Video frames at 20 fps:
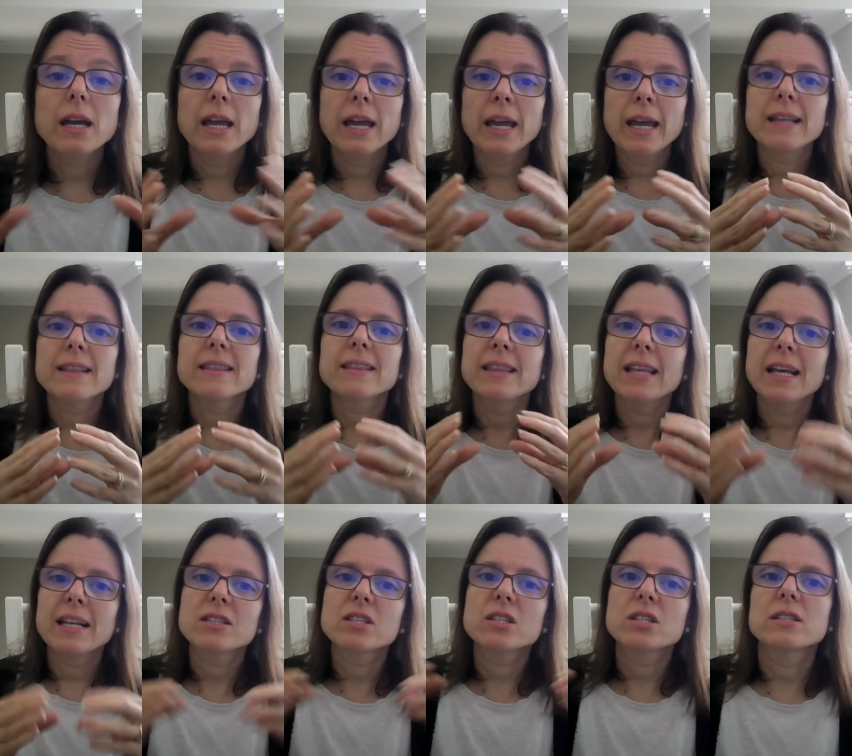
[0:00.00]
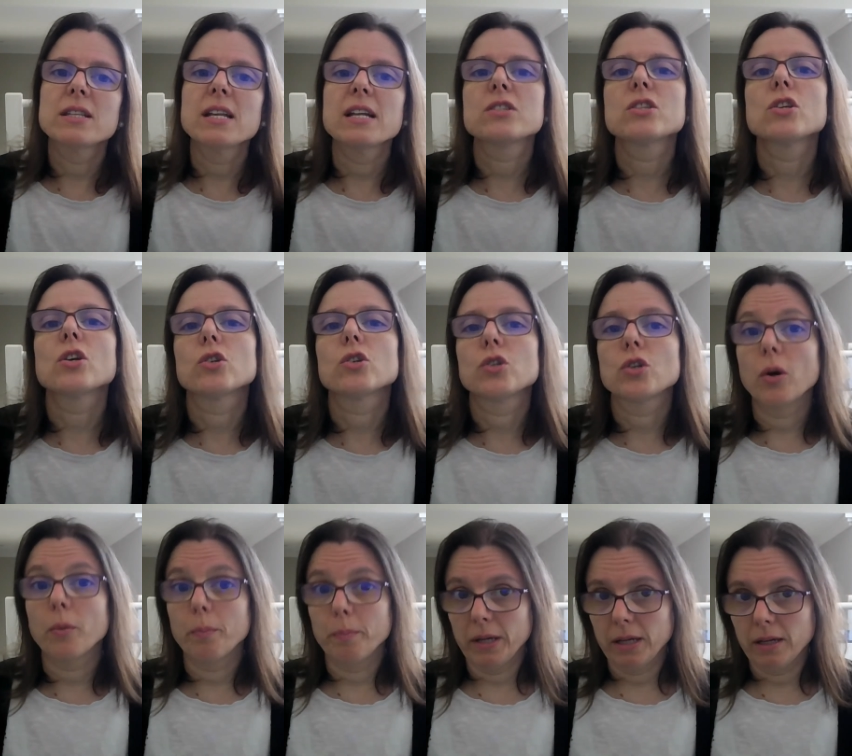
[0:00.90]
and that's your
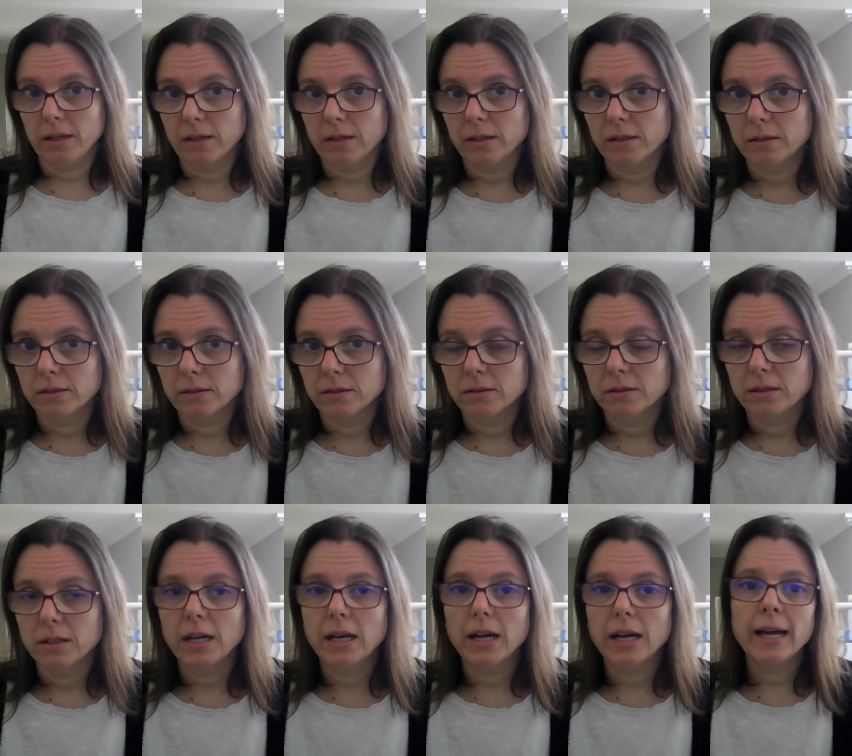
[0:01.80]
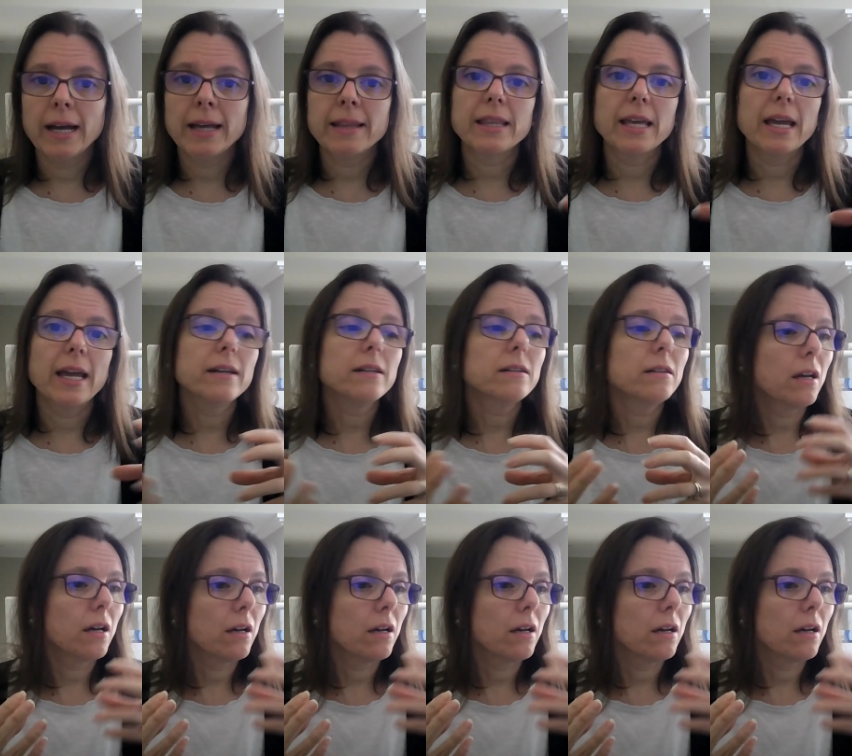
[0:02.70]
topic, and then